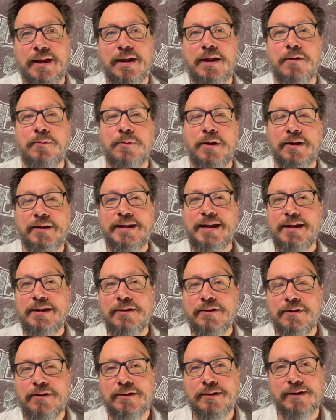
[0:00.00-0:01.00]
where King
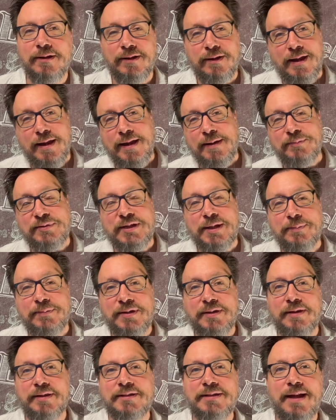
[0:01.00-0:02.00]
Kong climbs up to
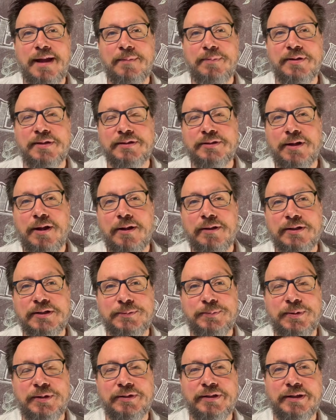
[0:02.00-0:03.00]
the top of the tallest
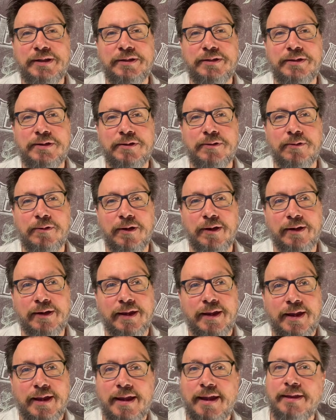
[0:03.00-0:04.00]
building in New York
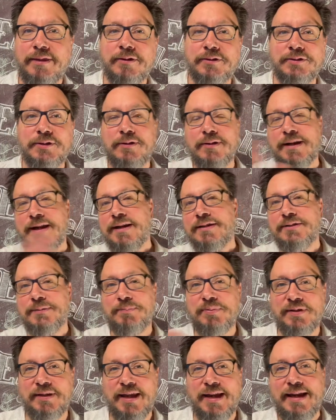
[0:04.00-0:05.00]
and there's all kinds of
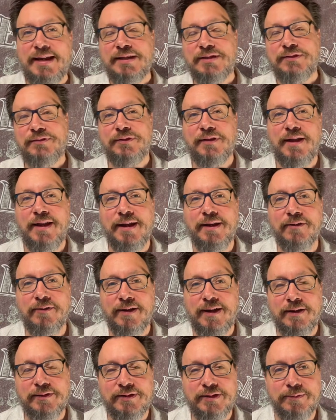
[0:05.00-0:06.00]
planes flying
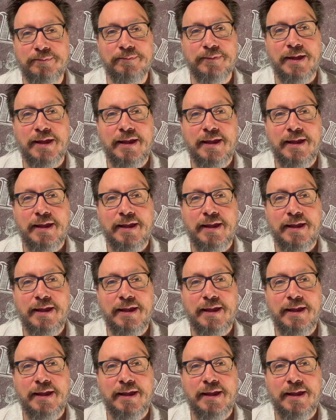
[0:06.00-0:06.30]
around him.